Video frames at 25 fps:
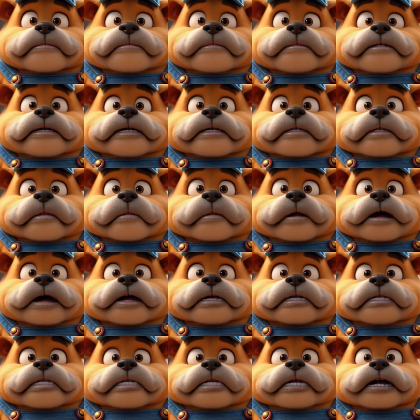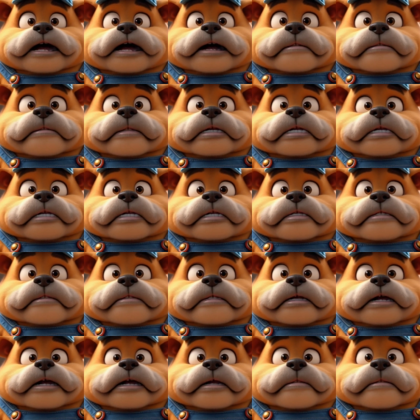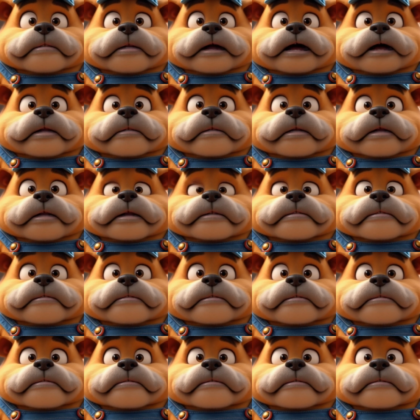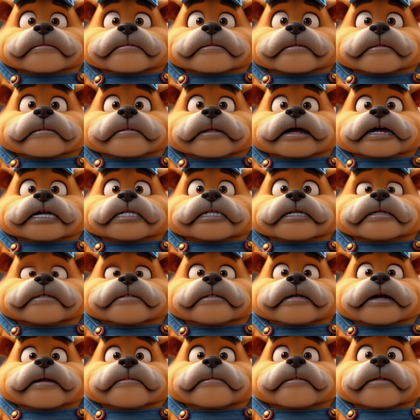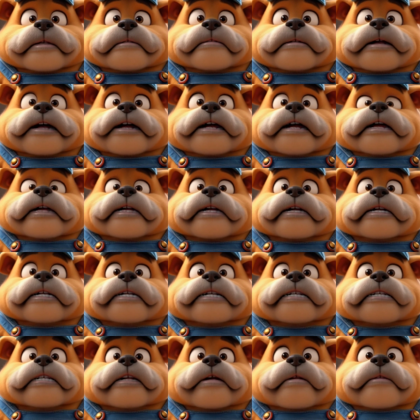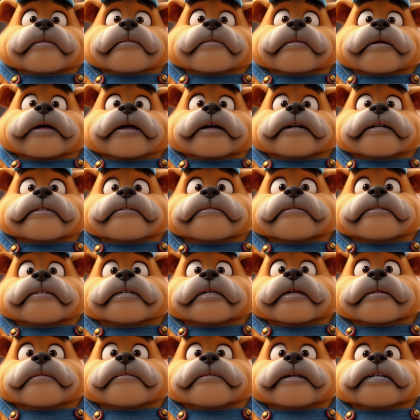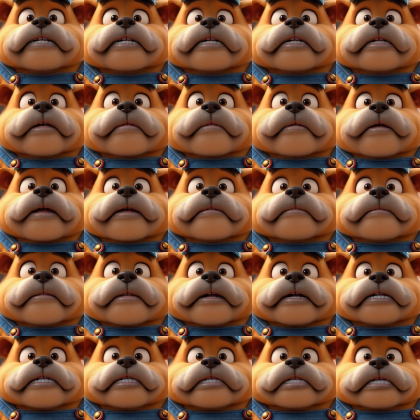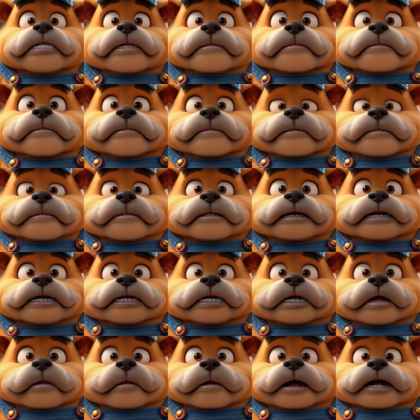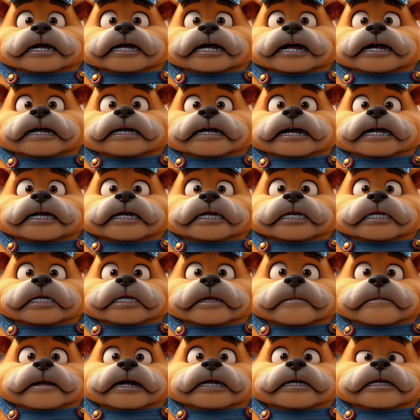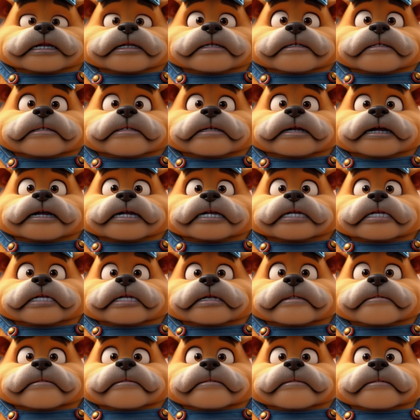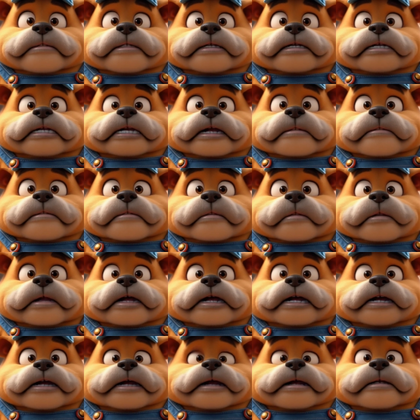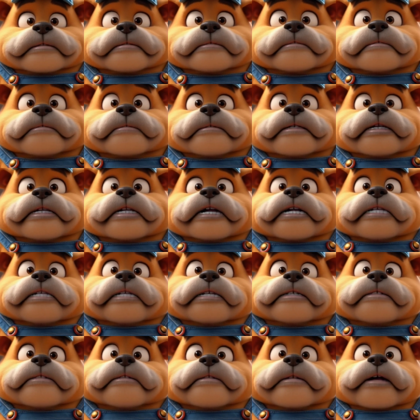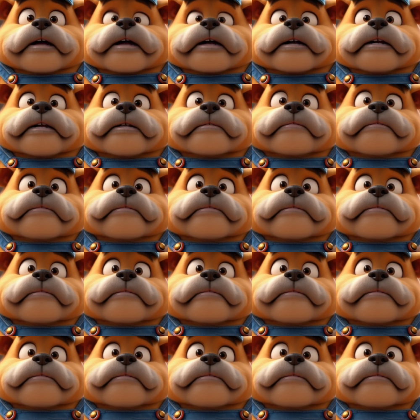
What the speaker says: If the water stops, you found your problem. Replace the flapper by unhooking the old one and clipping the new one in place. It's a quick and inexpensive fix. Step 3. Adjust the float.